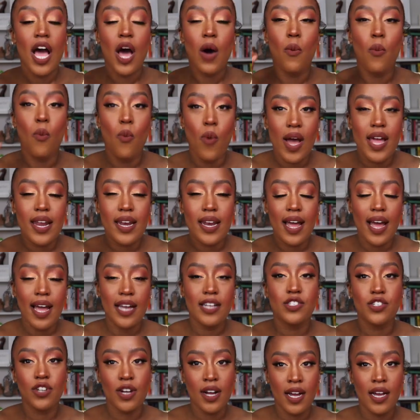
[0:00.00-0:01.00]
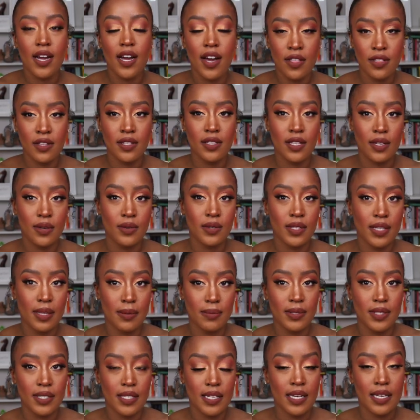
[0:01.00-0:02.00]
When I try other liquid
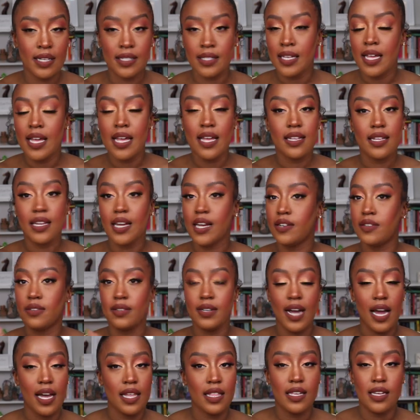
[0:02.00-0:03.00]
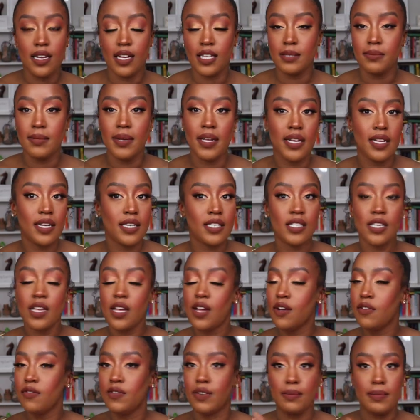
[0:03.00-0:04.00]
lipsticks, like from Kylie Cosmetics,
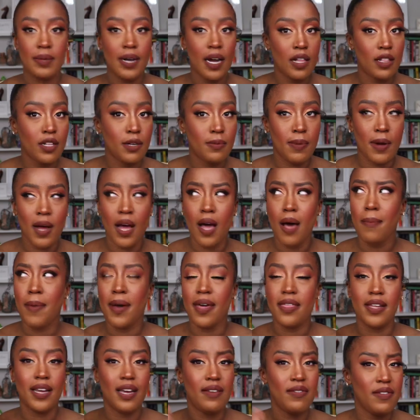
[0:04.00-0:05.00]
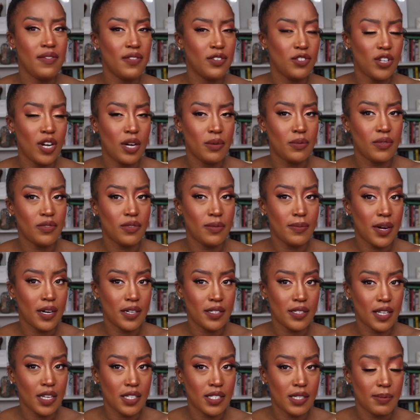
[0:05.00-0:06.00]
from ColourPop, I think I've even tried one from
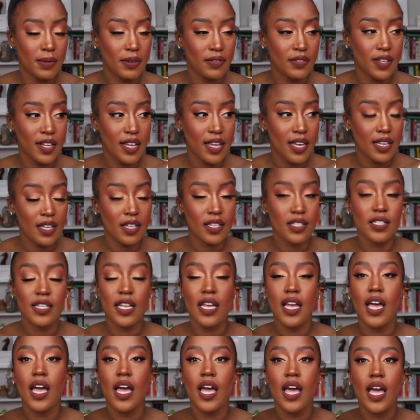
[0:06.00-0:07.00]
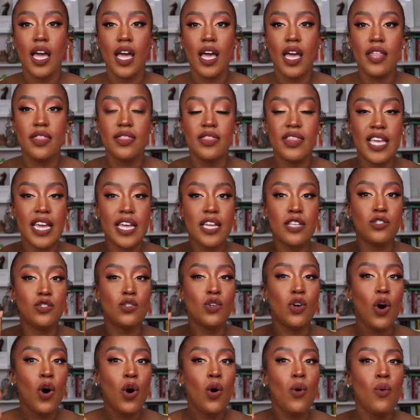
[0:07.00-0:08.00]
Anastasia Beverly Hills, they
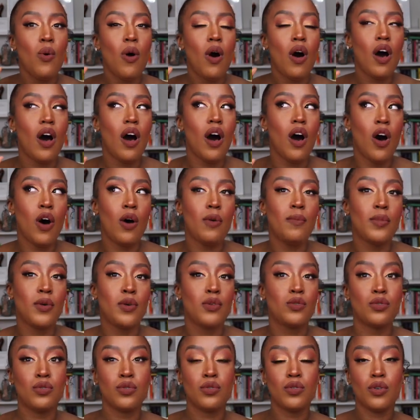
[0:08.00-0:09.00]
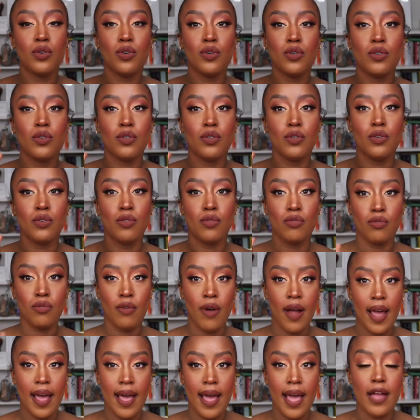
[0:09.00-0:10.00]
go almost
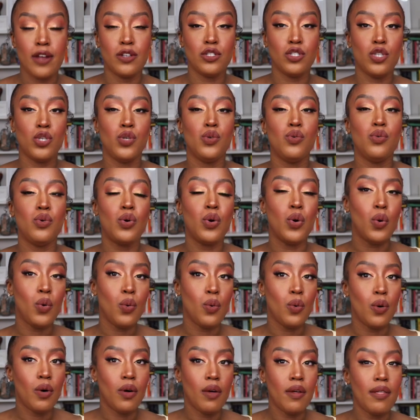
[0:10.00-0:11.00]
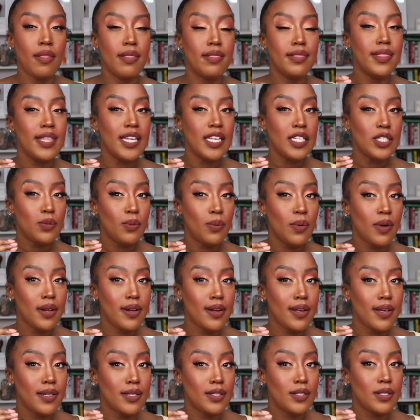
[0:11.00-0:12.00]
gray and too cool. This
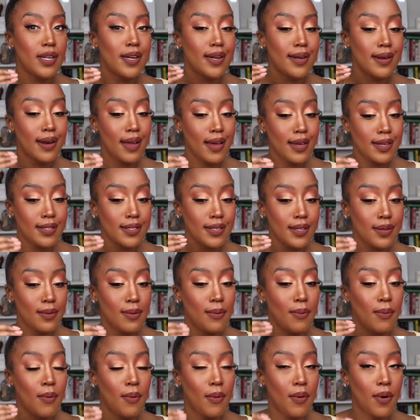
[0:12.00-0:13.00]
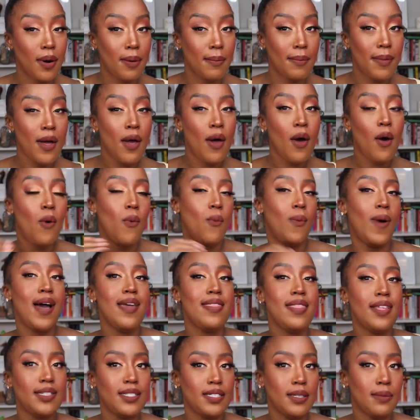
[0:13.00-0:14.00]
one is nice and warm. Why
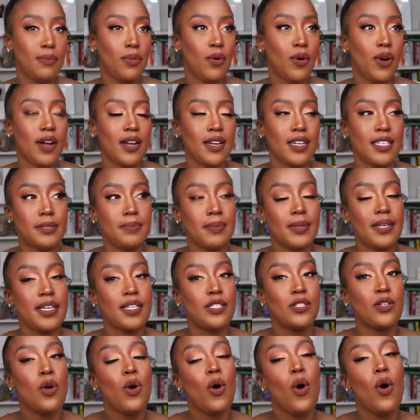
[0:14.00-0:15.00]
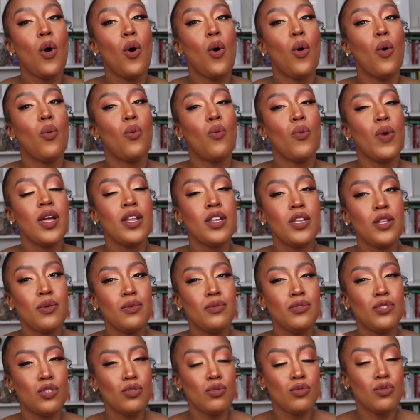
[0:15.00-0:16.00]
that's important is because when
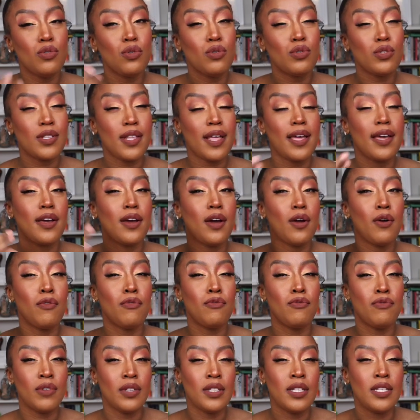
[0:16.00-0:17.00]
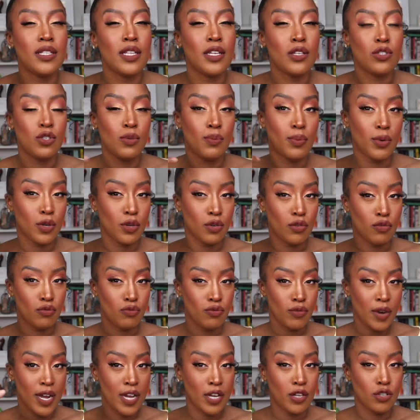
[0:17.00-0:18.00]
you do those like really like super
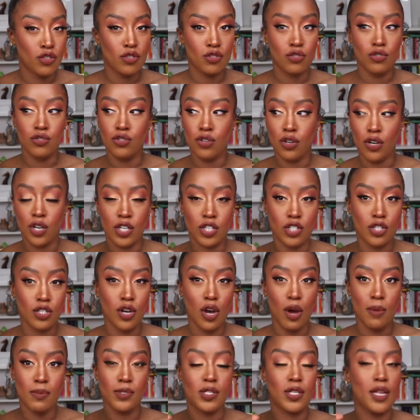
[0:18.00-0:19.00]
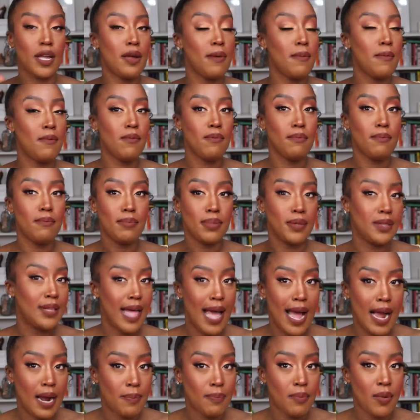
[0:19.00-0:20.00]
grayish, darkish, almost like
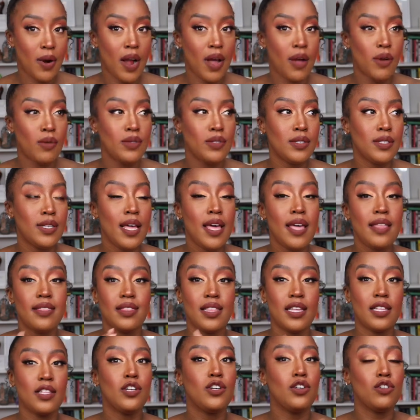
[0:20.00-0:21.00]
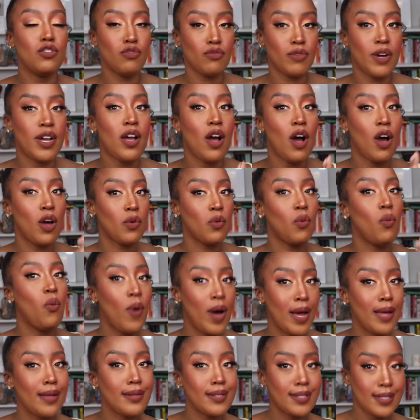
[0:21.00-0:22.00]
black browns, they look great on
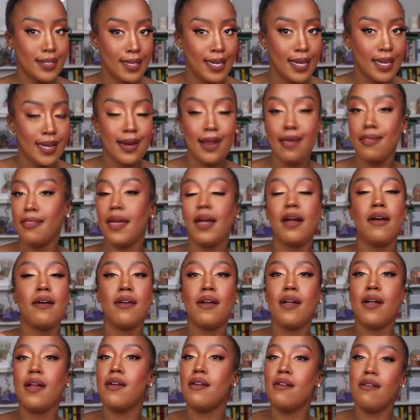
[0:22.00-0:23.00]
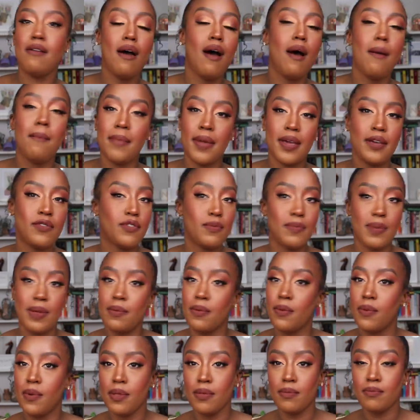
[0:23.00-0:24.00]
white skin. They are not made for
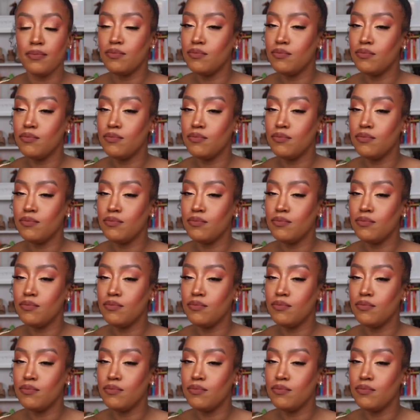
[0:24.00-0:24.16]
people with